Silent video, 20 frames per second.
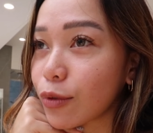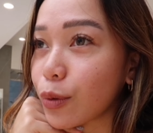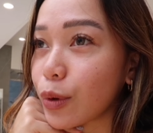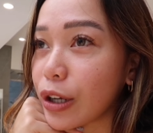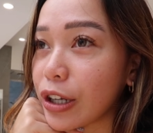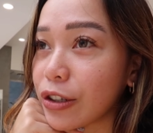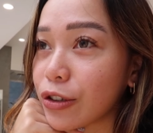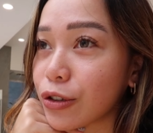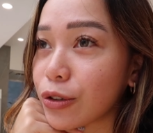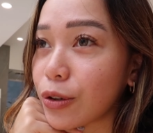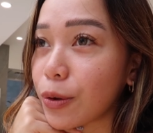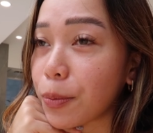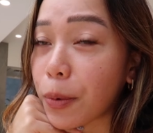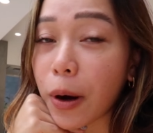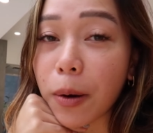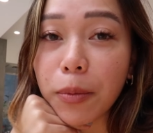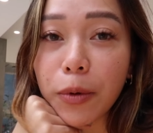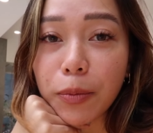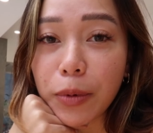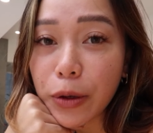which you
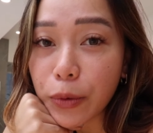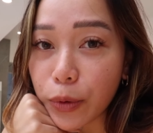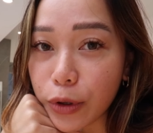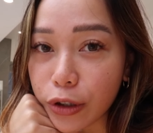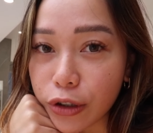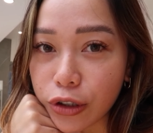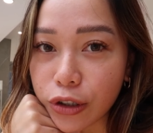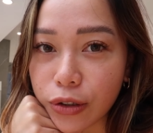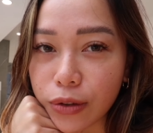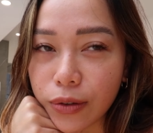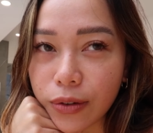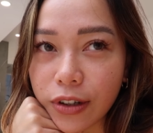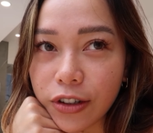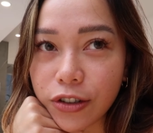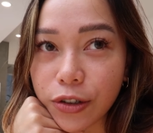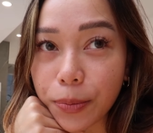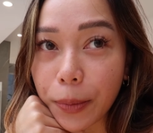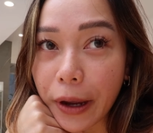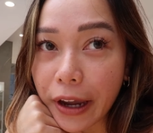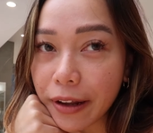probably will do in
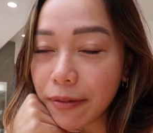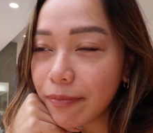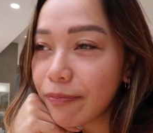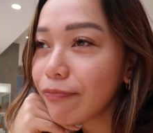Japan.